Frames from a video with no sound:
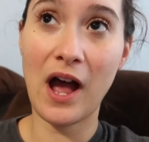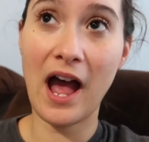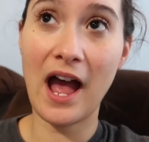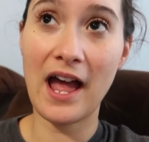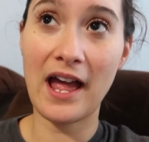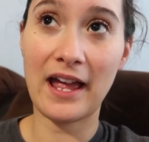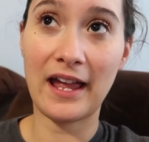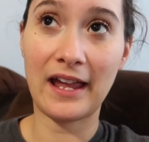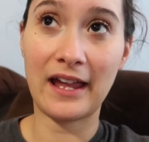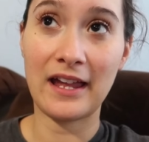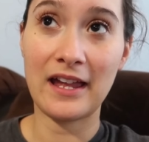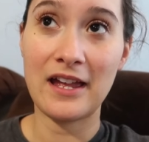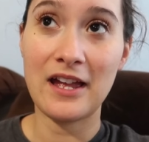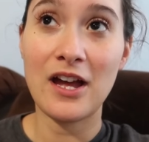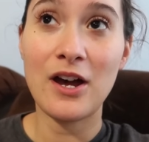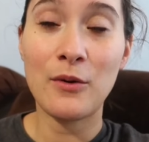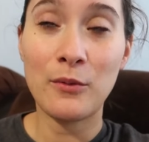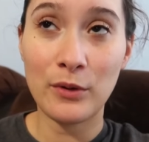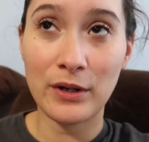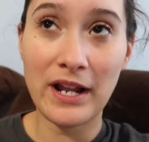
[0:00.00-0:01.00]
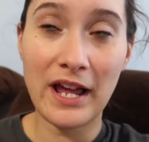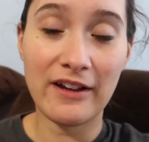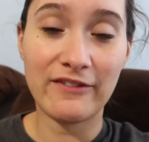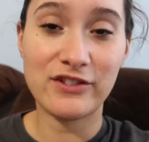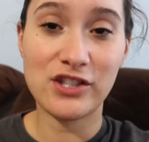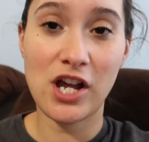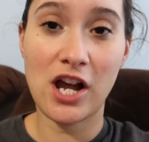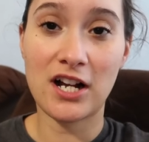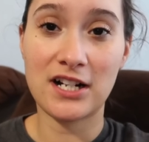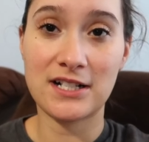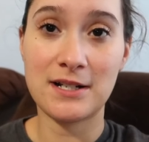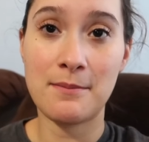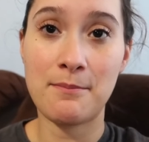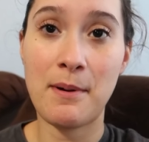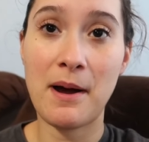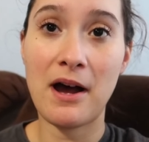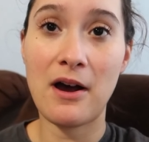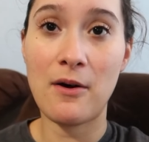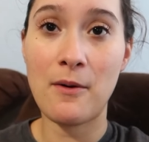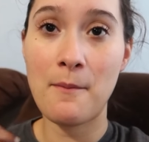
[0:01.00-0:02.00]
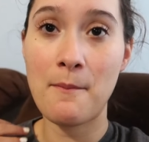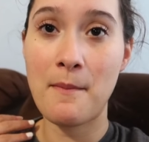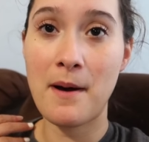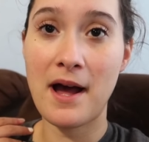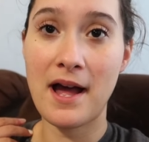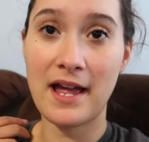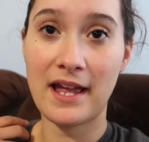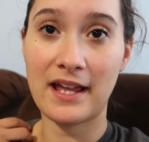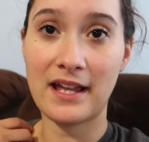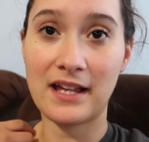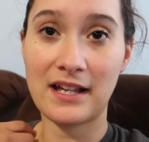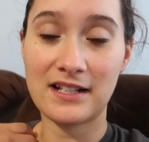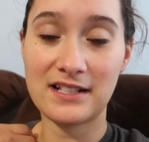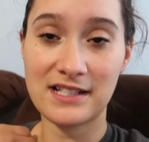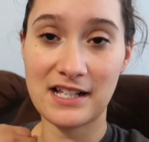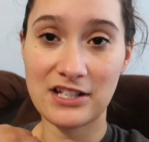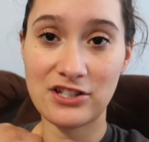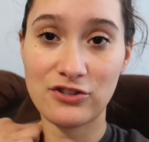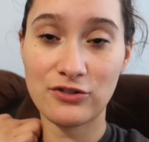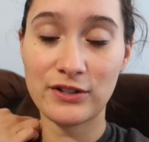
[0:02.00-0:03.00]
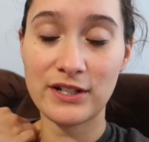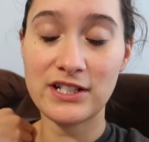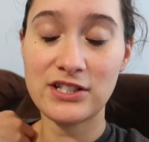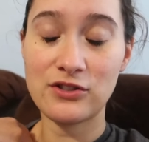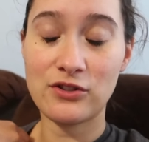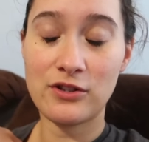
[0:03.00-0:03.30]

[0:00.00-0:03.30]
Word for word: I would have talked about my accessories,